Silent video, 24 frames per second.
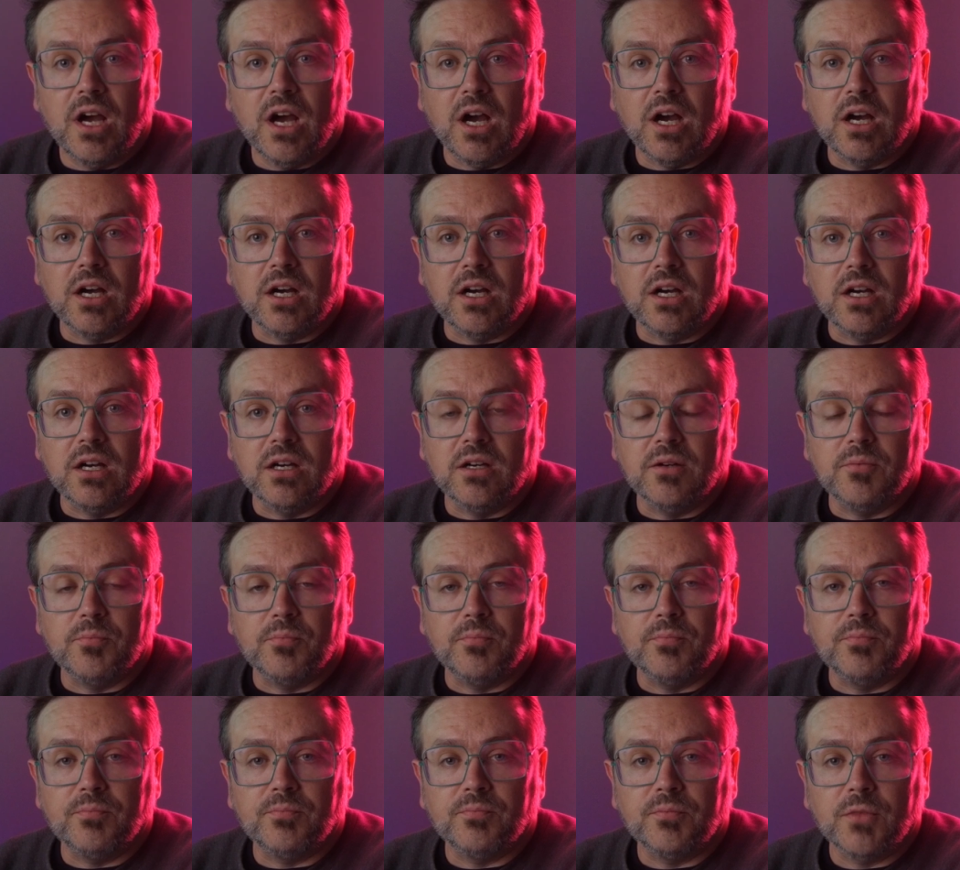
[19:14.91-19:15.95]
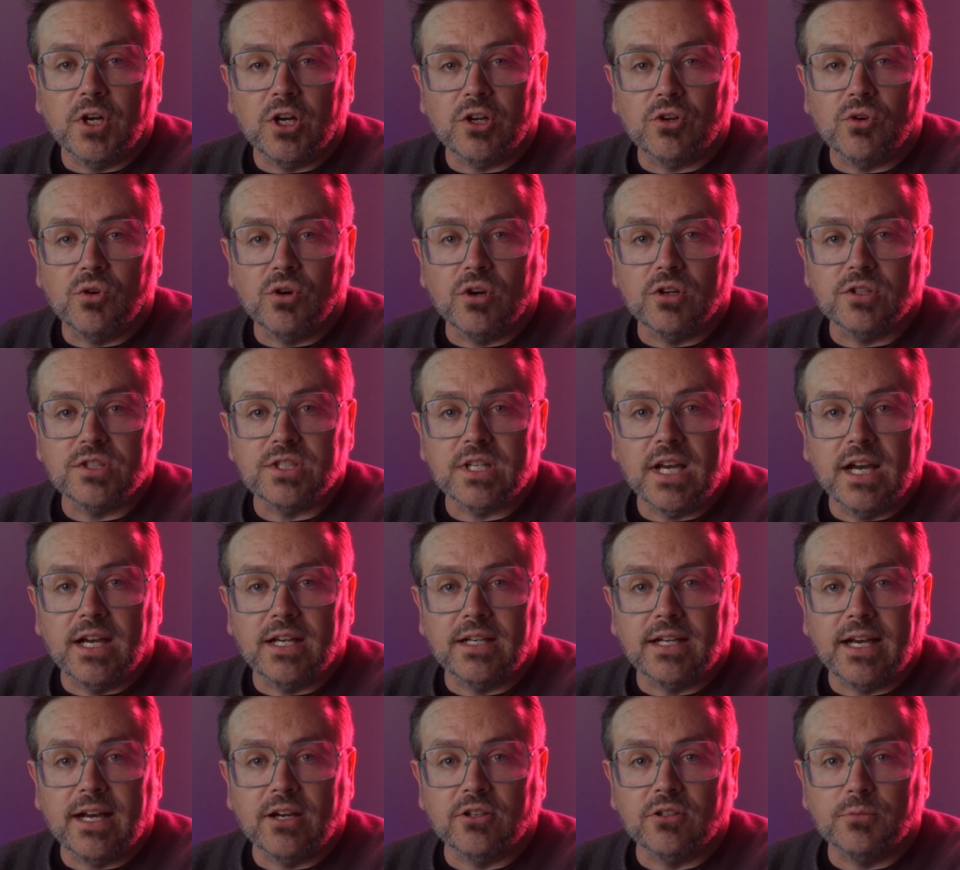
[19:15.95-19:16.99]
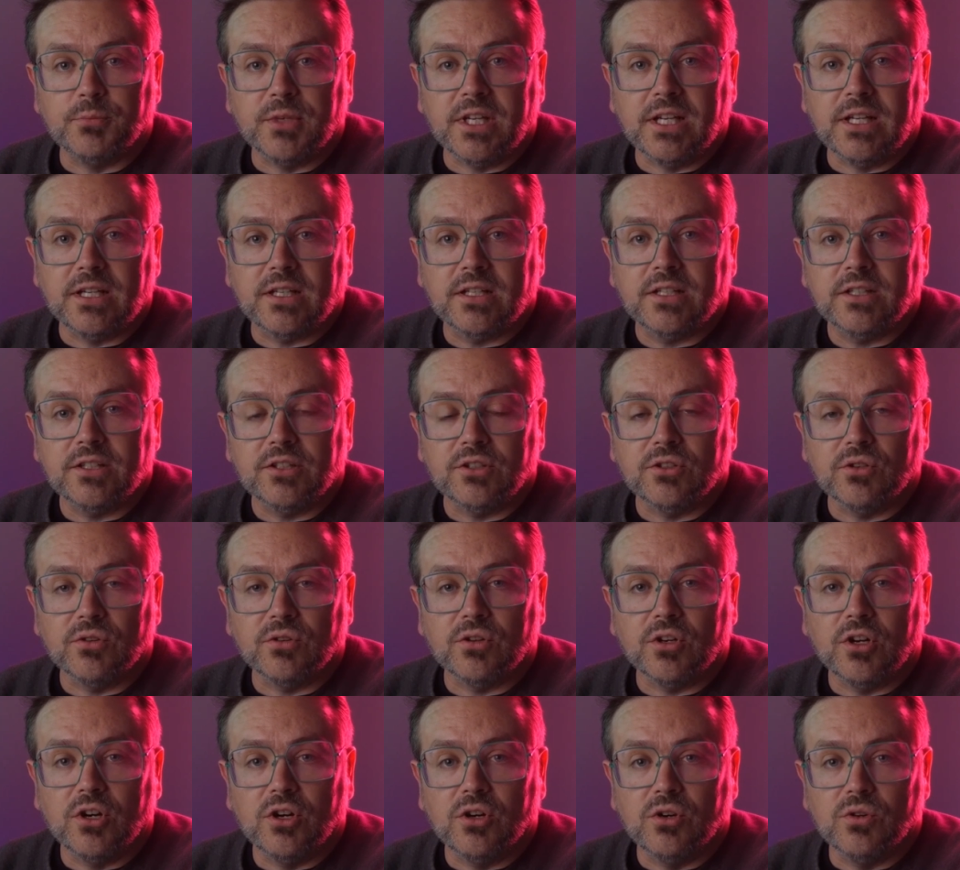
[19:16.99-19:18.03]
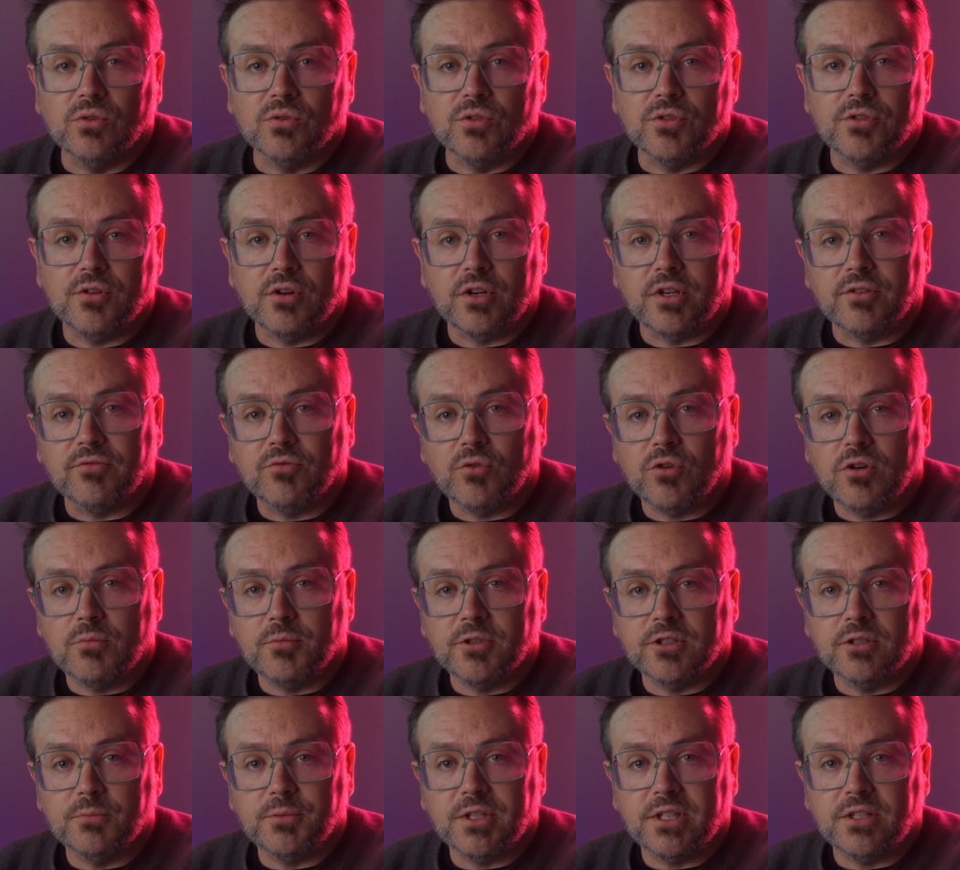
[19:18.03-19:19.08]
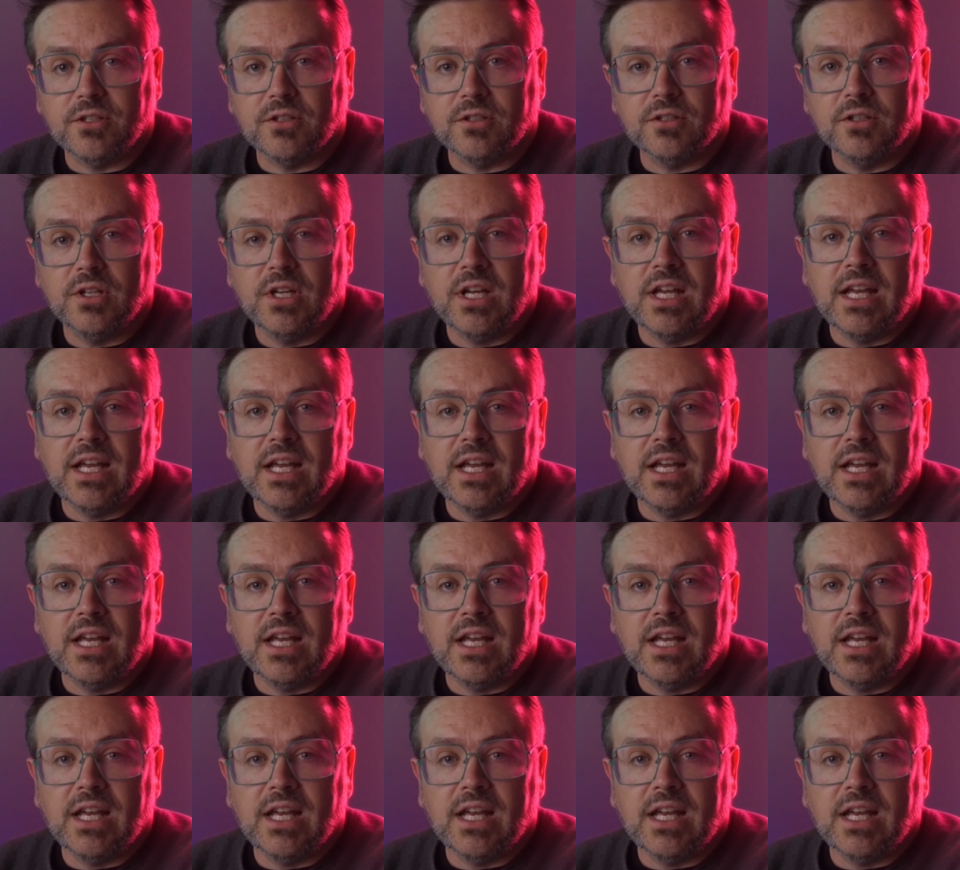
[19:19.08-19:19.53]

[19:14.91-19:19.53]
a course on how to make your own 34mm